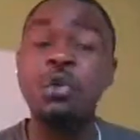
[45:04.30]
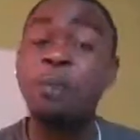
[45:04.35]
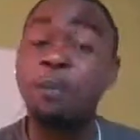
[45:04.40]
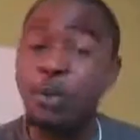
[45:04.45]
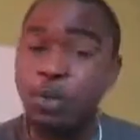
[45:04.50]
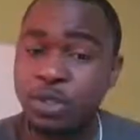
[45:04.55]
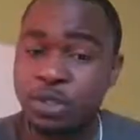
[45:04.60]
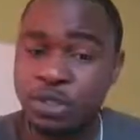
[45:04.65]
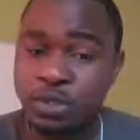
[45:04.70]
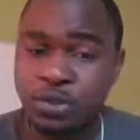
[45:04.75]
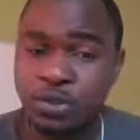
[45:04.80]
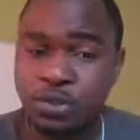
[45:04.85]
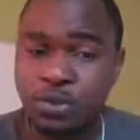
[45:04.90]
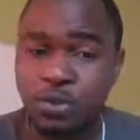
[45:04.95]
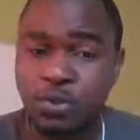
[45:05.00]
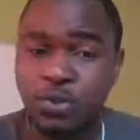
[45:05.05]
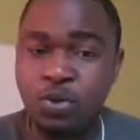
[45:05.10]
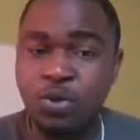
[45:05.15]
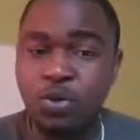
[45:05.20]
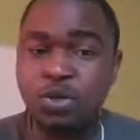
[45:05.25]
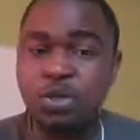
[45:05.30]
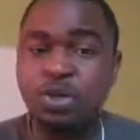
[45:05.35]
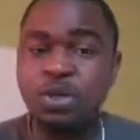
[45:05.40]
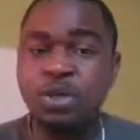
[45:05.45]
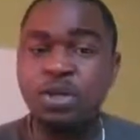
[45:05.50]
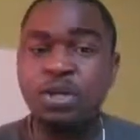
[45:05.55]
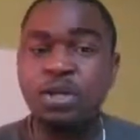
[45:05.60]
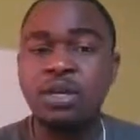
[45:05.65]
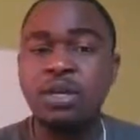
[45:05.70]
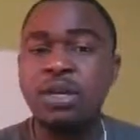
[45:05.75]
portals or
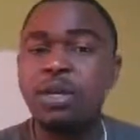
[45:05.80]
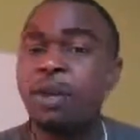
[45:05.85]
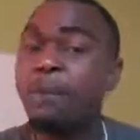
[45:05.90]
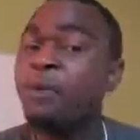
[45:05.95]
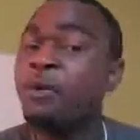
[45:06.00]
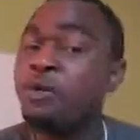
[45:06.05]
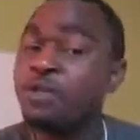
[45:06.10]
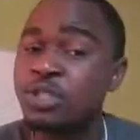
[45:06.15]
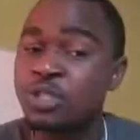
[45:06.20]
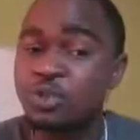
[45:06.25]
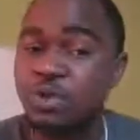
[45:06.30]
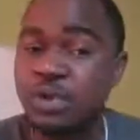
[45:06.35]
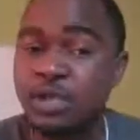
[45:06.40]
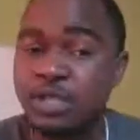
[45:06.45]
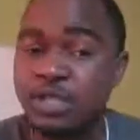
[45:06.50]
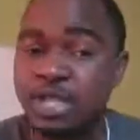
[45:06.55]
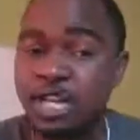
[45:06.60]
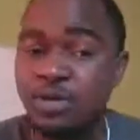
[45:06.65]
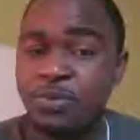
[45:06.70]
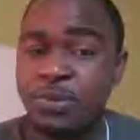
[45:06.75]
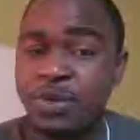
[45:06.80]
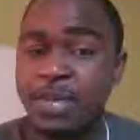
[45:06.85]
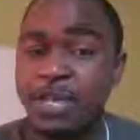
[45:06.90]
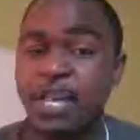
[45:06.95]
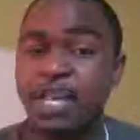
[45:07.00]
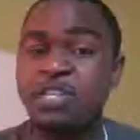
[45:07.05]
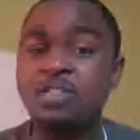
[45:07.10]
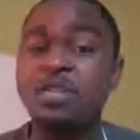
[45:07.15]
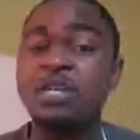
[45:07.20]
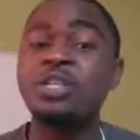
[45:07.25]
repositories that we can
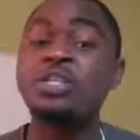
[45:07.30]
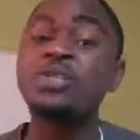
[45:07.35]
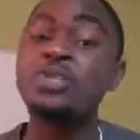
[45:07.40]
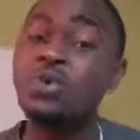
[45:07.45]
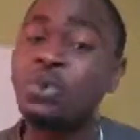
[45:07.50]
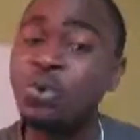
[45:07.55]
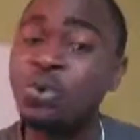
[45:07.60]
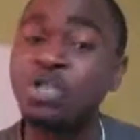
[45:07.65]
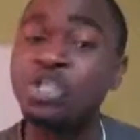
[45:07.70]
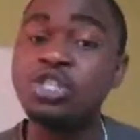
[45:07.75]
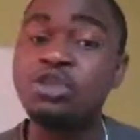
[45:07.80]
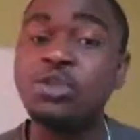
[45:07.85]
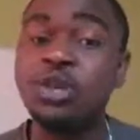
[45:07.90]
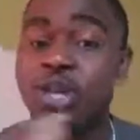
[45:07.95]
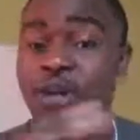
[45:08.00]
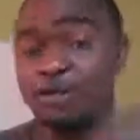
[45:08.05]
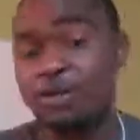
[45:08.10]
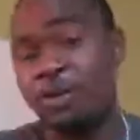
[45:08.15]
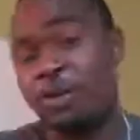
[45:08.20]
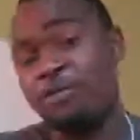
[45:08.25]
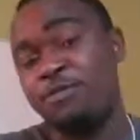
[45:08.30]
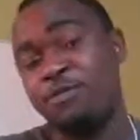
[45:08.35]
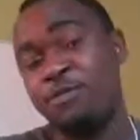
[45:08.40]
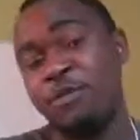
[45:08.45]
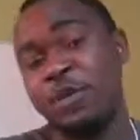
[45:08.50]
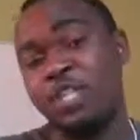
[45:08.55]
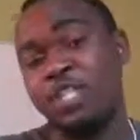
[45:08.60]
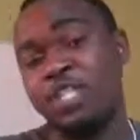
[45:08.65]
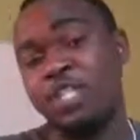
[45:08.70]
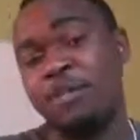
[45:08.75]
actually store geographical
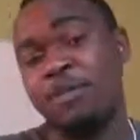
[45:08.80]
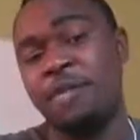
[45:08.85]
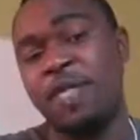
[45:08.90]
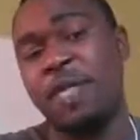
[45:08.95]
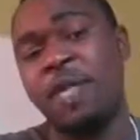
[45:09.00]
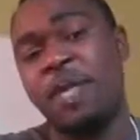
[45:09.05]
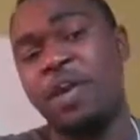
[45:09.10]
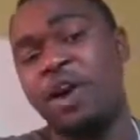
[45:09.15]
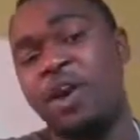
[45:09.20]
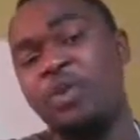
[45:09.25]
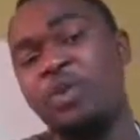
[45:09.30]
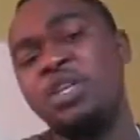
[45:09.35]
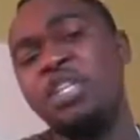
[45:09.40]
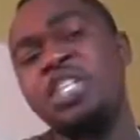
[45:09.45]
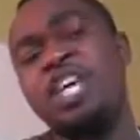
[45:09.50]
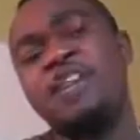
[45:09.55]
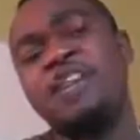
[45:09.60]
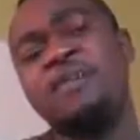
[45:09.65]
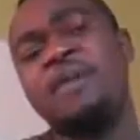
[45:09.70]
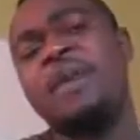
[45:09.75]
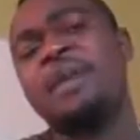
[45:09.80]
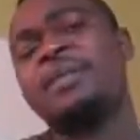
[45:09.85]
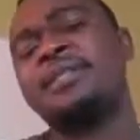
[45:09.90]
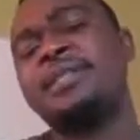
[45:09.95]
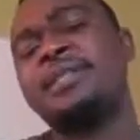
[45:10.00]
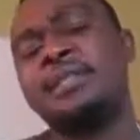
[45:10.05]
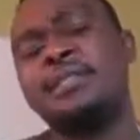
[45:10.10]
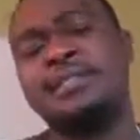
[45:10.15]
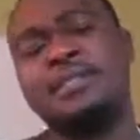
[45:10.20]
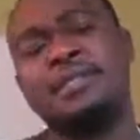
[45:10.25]
information, which can be
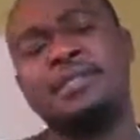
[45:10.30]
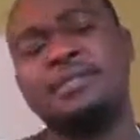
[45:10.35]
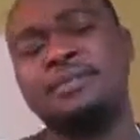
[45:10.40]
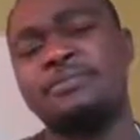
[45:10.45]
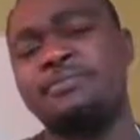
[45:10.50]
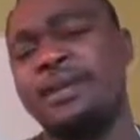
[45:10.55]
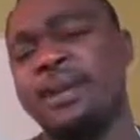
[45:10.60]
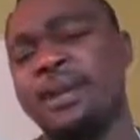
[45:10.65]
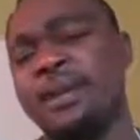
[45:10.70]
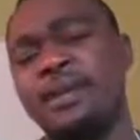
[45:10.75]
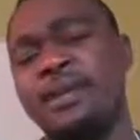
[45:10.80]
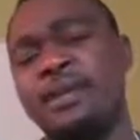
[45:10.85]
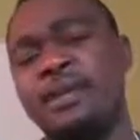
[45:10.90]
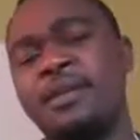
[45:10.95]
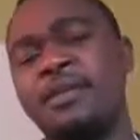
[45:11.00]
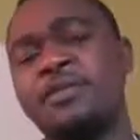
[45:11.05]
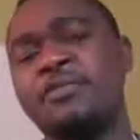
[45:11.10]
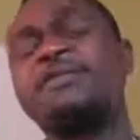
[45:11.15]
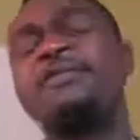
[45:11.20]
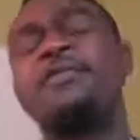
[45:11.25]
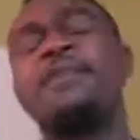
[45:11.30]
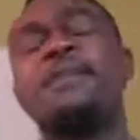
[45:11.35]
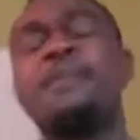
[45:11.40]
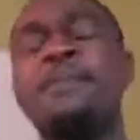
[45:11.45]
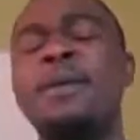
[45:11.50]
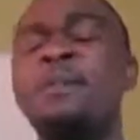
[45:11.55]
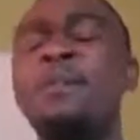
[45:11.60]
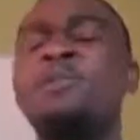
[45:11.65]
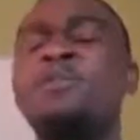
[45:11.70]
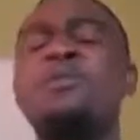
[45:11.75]
accessed by
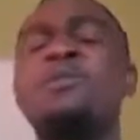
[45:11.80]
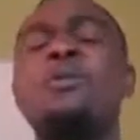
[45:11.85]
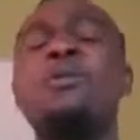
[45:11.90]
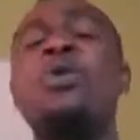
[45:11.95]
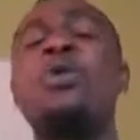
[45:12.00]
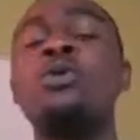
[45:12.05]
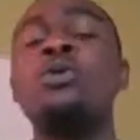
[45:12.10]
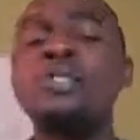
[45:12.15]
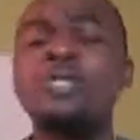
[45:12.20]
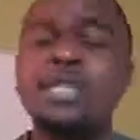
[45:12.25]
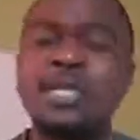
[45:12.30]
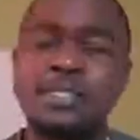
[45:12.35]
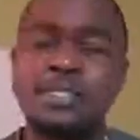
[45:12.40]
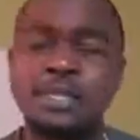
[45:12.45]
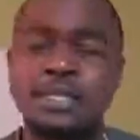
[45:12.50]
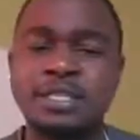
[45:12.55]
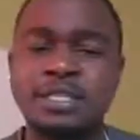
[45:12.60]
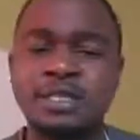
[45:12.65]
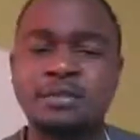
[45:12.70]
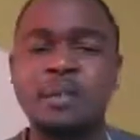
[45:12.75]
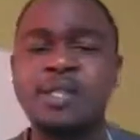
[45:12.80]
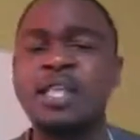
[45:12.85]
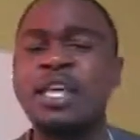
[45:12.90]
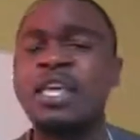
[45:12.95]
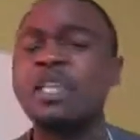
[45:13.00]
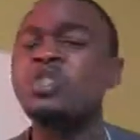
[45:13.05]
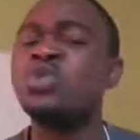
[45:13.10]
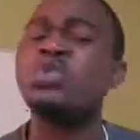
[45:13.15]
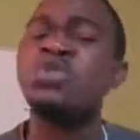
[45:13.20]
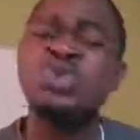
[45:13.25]
people from all sectors, be they
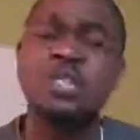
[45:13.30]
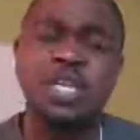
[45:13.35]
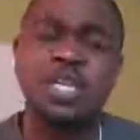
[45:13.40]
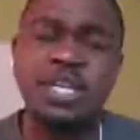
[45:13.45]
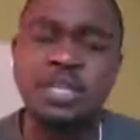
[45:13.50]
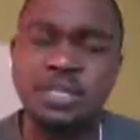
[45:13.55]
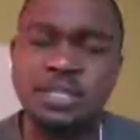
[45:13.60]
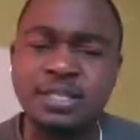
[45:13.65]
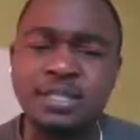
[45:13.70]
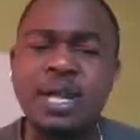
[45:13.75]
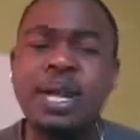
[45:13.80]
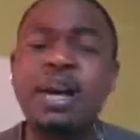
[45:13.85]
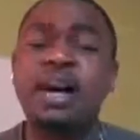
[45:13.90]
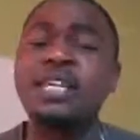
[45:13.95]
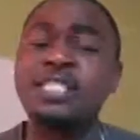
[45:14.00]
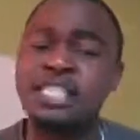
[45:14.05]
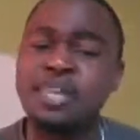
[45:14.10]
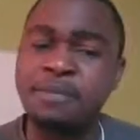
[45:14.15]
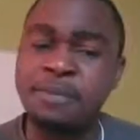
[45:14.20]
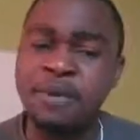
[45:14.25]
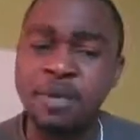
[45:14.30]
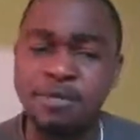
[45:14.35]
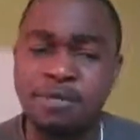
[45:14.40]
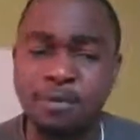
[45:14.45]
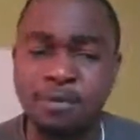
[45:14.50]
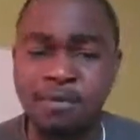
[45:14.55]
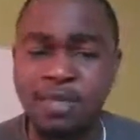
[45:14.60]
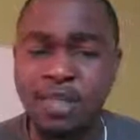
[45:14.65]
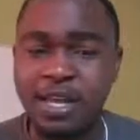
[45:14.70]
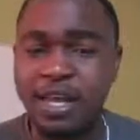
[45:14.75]
students, academic
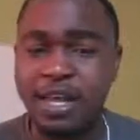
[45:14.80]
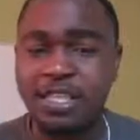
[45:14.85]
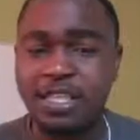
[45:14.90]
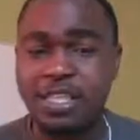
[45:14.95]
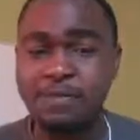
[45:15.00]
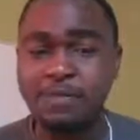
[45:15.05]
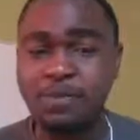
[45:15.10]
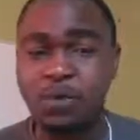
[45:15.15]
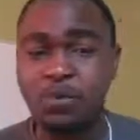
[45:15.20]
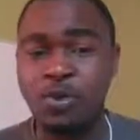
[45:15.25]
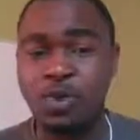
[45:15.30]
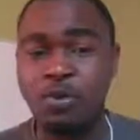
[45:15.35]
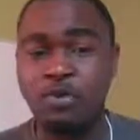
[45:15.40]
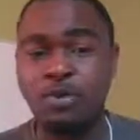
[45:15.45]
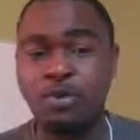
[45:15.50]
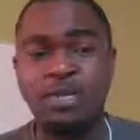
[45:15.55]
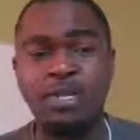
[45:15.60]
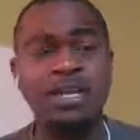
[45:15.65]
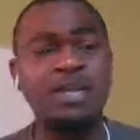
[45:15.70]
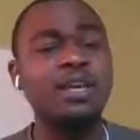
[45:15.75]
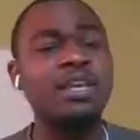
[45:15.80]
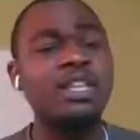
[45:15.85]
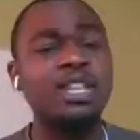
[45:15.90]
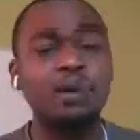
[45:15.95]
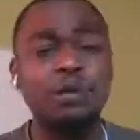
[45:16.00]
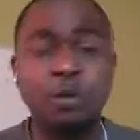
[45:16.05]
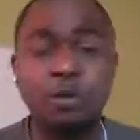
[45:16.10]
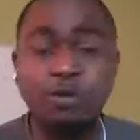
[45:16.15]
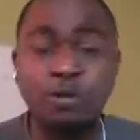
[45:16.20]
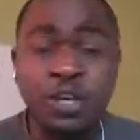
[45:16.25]
from the academic world, the
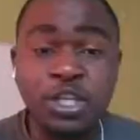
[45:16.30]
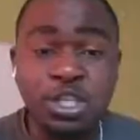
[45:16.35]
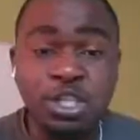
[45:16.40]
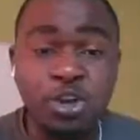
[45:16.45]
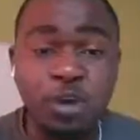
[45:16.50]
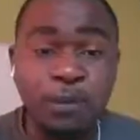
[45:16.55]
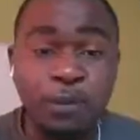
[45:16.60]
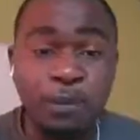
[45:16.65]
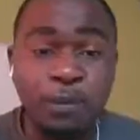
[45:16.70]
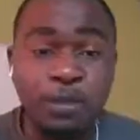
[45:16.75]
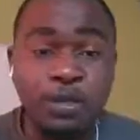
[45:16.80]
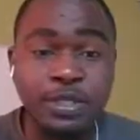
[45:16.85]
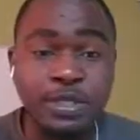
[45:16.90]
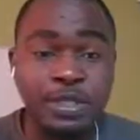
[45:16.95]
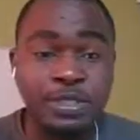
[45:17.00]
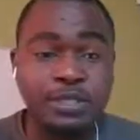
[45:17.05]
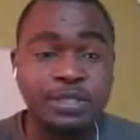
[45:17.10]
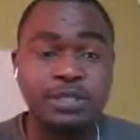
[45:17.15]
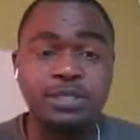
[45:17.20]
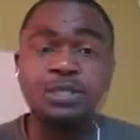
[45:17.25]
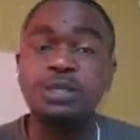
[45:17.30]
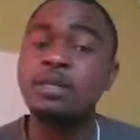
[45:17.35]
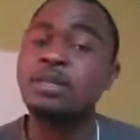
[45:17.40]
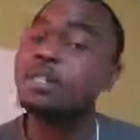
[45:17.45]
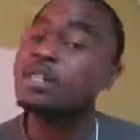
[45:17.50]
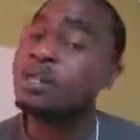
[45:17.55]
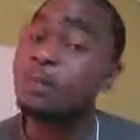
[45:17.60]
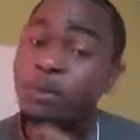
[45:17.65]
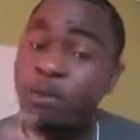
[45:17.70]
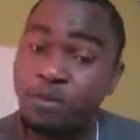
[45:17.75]
professional bodies,
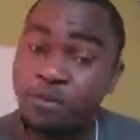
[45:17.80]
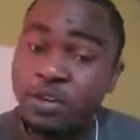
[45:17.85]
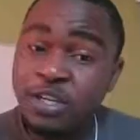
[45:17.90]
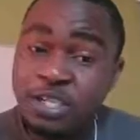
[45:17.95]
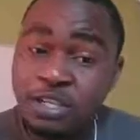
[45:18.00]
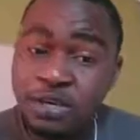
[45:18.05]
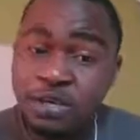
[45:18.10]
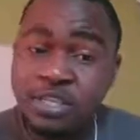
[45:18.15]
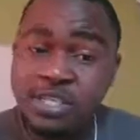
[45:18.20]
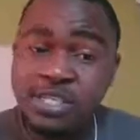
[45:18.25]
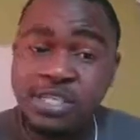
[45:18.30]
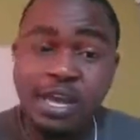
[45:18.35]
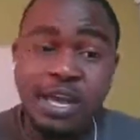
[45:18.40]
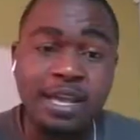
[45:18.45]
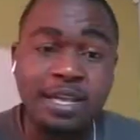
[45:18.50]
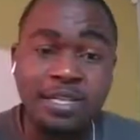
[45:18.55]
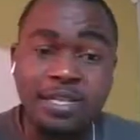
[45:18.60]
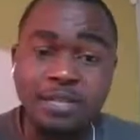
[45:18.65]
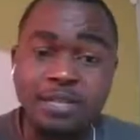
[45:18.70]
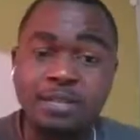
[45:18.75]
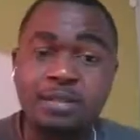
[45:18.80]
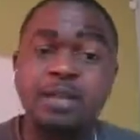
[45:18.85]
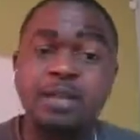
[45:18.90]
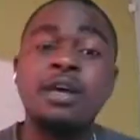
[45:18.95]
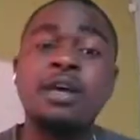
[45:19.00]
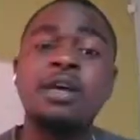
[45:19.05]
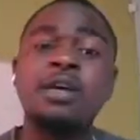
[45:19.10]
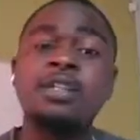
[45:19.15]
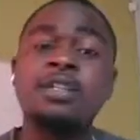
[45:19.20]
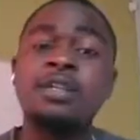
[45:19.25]
the professional GIS,
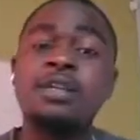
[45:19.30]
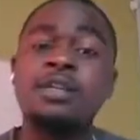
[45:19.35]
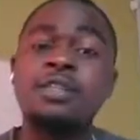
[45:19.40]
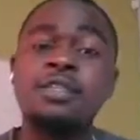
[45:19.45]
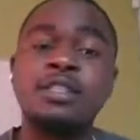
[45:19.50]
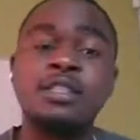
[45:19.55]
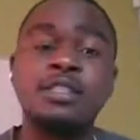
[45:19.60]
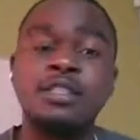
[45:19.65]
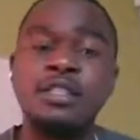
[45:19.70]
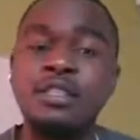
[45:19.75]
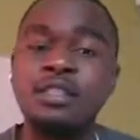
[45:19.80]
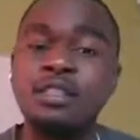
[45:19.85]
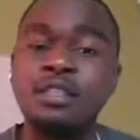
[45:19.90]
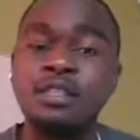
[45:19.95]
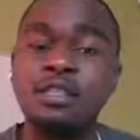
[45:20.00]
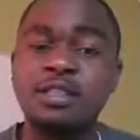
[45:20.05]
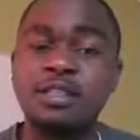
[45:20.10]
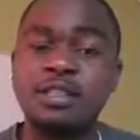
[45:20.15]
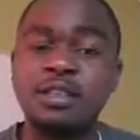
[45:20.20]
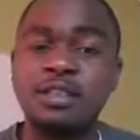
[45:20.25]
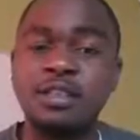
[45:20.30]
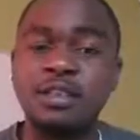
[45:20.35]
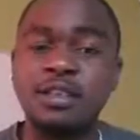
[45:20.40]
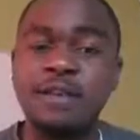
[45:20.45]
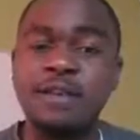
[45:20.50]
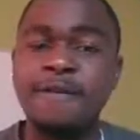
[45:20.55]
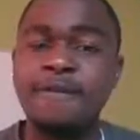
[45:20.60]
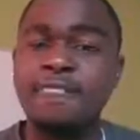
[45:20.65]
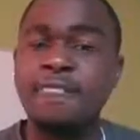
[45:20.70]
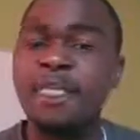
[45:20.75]
the
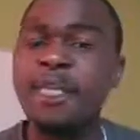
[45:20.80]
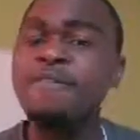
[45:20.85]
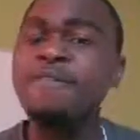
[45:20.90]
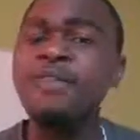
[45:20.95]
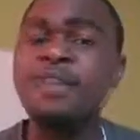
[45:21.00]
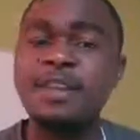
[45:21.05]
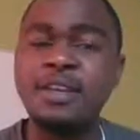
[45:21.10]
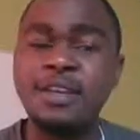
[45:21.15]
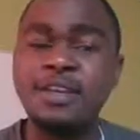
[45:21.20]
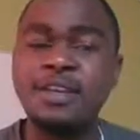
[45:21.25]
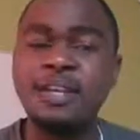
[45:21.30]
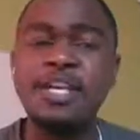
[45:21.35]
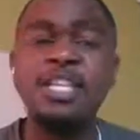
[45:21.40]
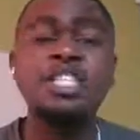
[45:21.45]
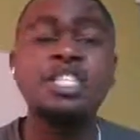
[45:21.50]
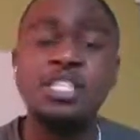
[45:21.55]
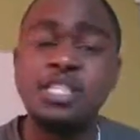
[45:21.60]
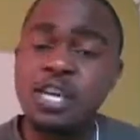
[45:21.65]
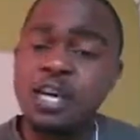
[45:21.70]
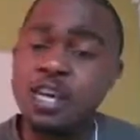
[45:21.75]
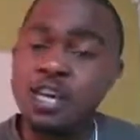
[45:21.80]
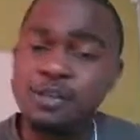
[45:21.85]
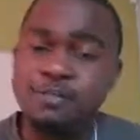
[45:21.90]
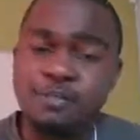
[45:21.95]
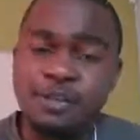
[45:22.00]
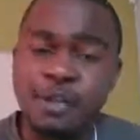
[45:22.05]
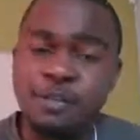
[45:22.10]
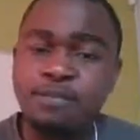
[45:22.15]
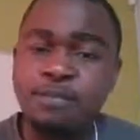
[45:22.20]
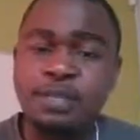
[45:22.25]
even engineering
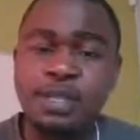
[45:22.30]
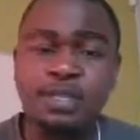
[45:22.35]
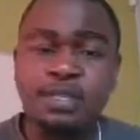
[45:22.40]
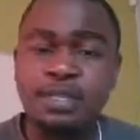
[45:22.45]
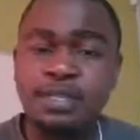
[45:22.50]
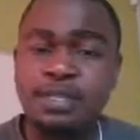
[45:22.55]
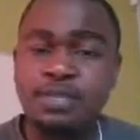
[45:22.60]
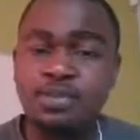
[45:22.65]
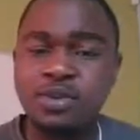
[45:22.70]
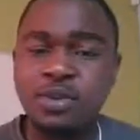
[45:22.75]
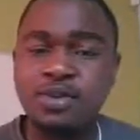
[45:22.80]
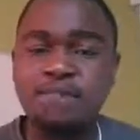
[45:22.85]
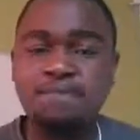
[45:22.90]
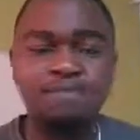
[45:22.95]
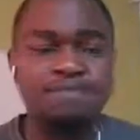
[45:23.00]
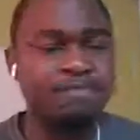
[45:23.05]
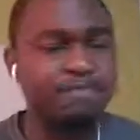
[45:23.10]
firms, etc.